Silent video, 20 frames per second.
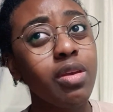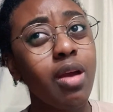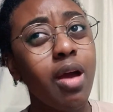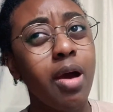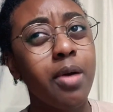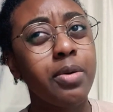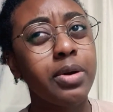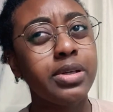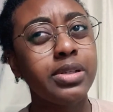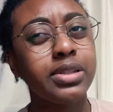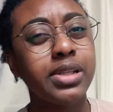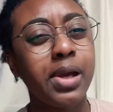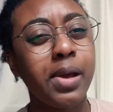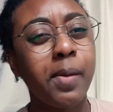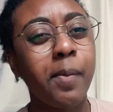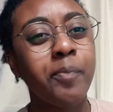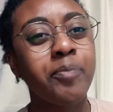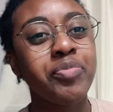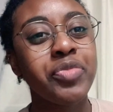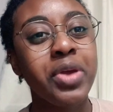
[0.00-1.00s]
I want to
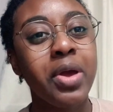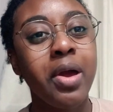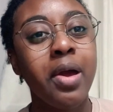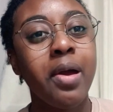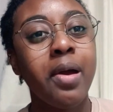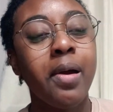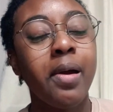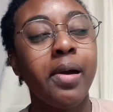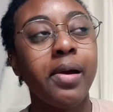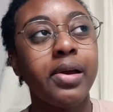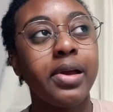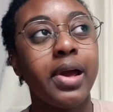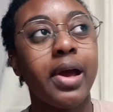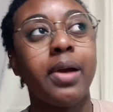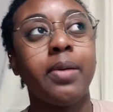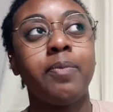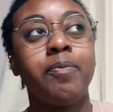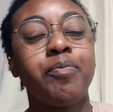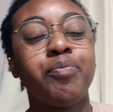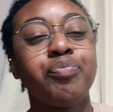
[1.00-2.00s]
say.
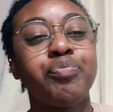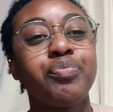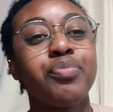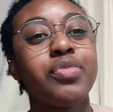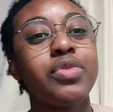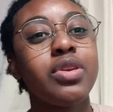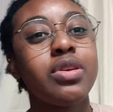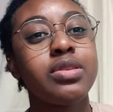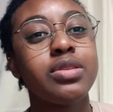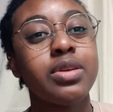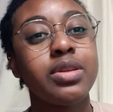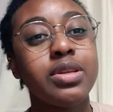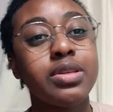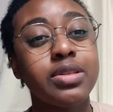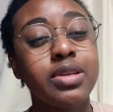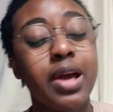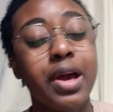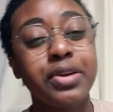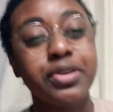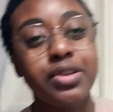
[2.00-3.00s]
Yeah. So these
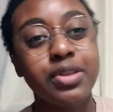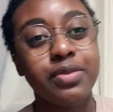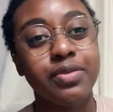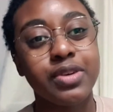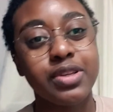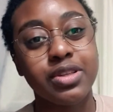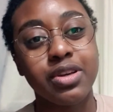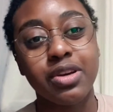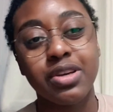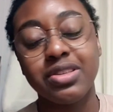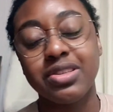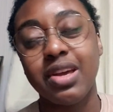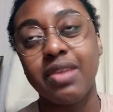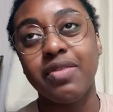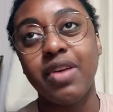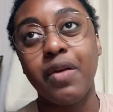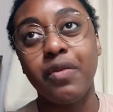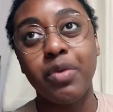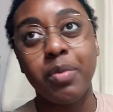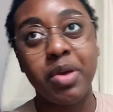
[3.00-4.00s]
are actually the first cookies
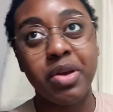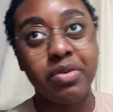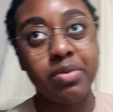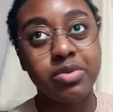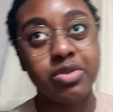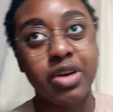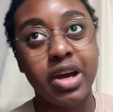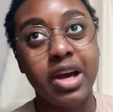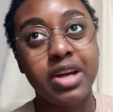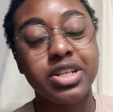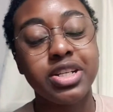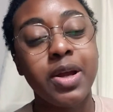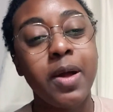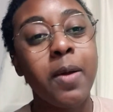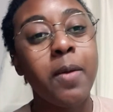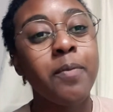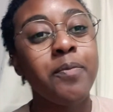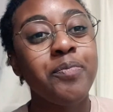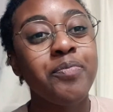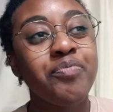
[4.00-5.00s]
I've ever made from scratch.
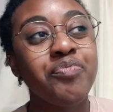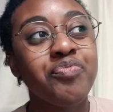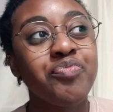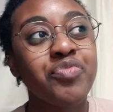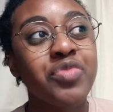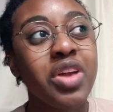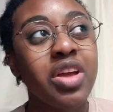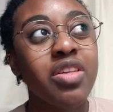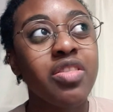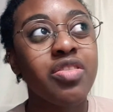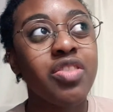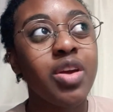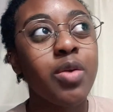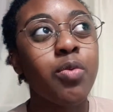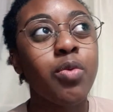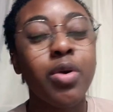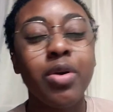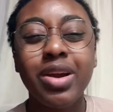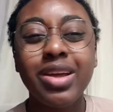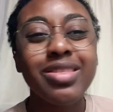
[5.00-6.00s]
They
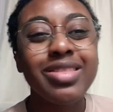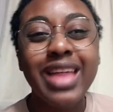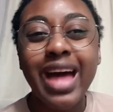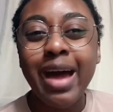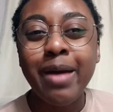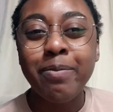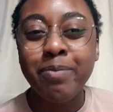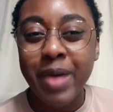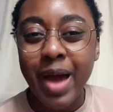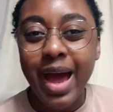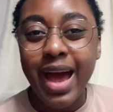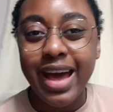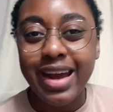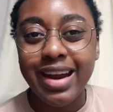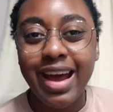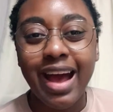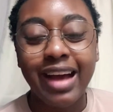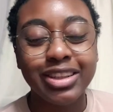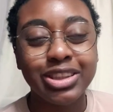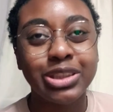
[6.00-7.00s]
weren't that bad,
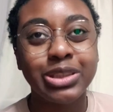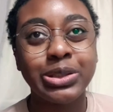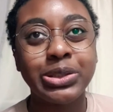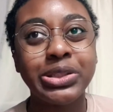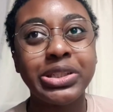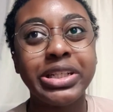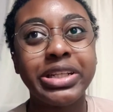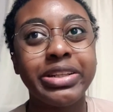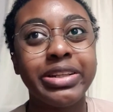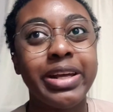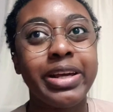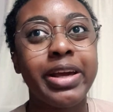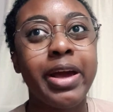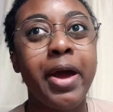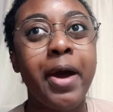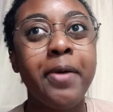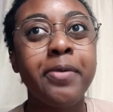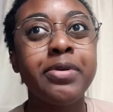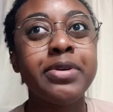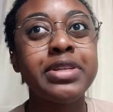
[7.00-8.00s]
actually.
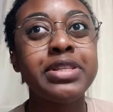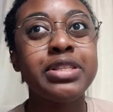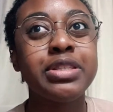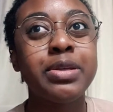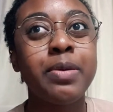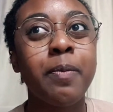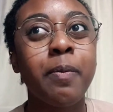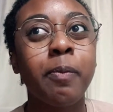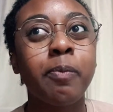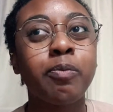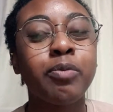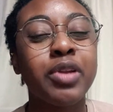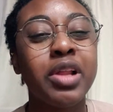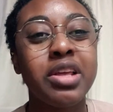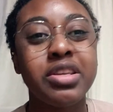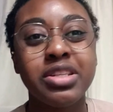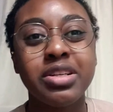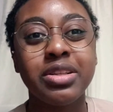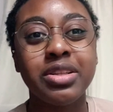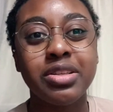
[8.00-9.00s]
I was
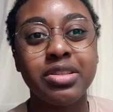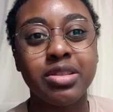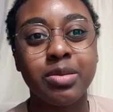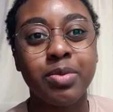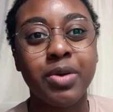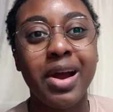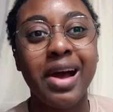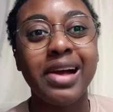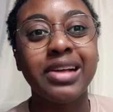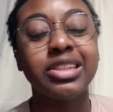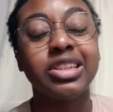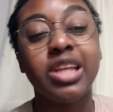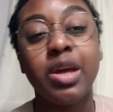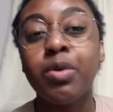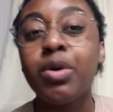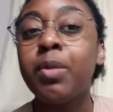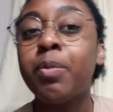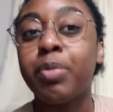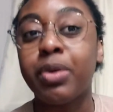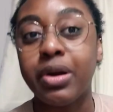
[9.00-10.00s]
pleasantly surprised. They
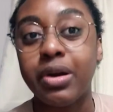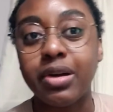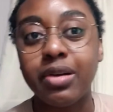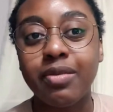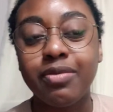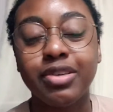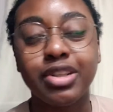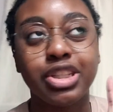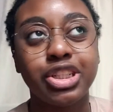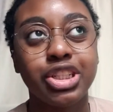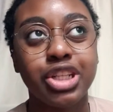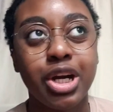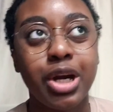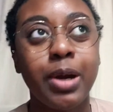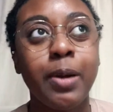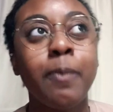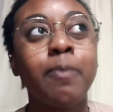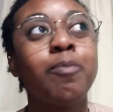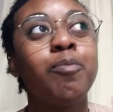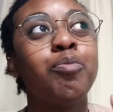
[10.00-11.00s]
were burnt for
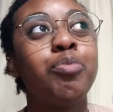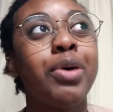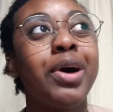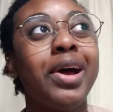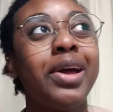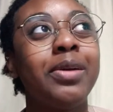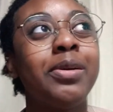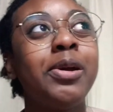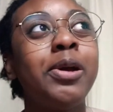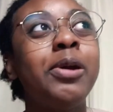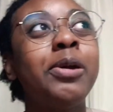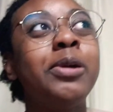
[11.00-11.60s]
sure, but